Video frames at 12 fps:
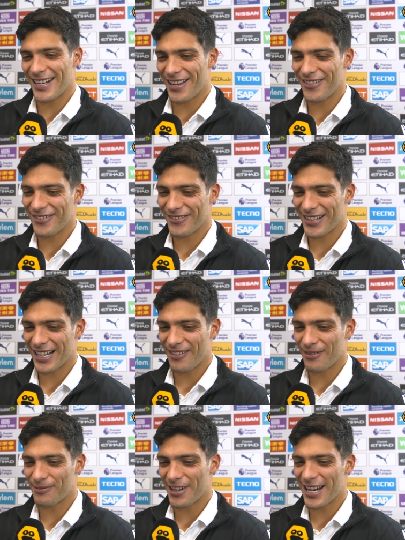now we
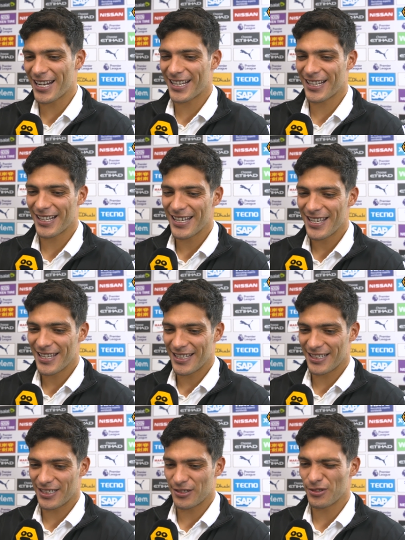have a break.
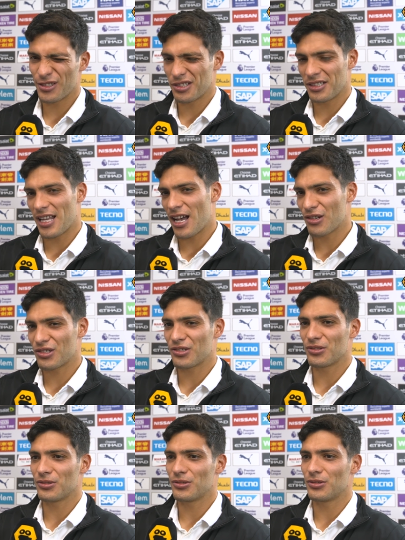It's good now
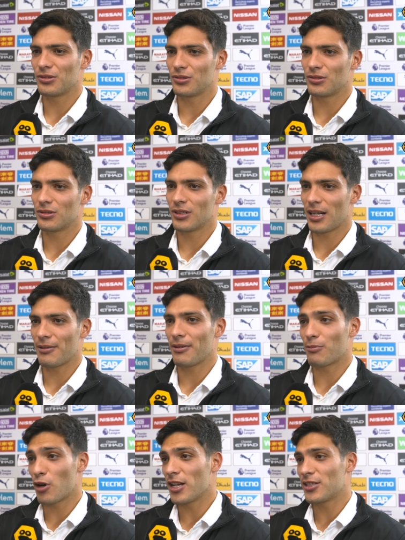to have a
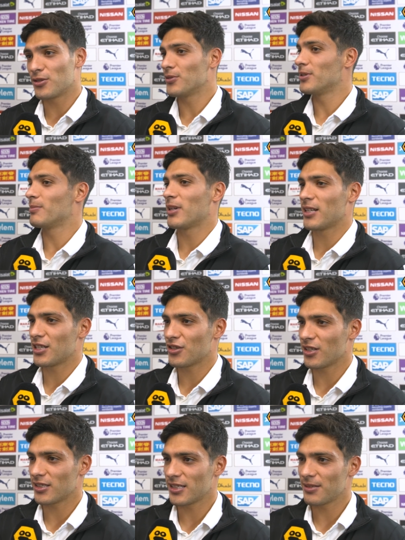break too in my
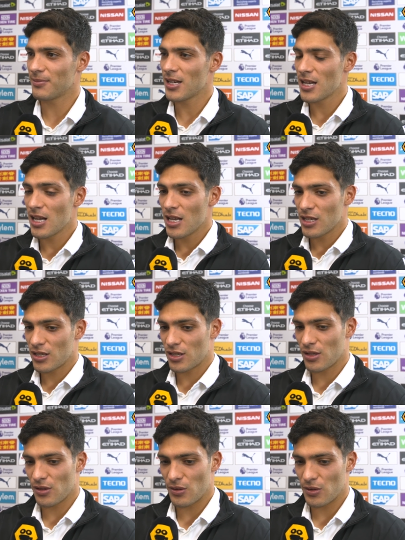national team.
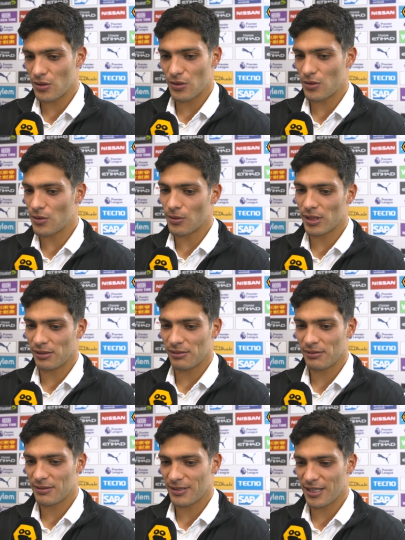So well,
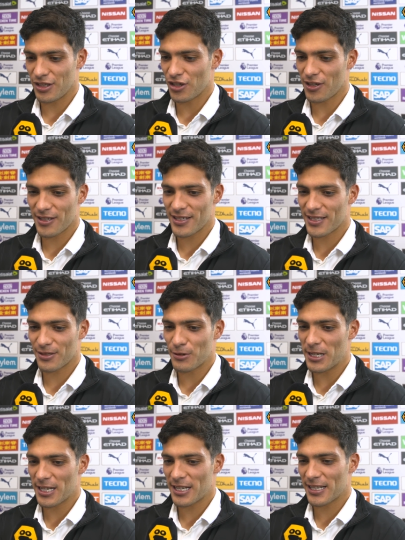enjoy this
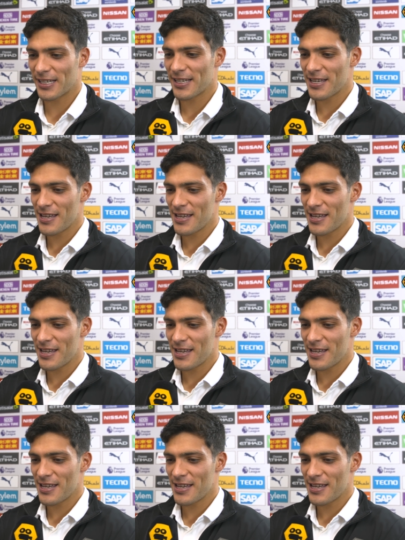week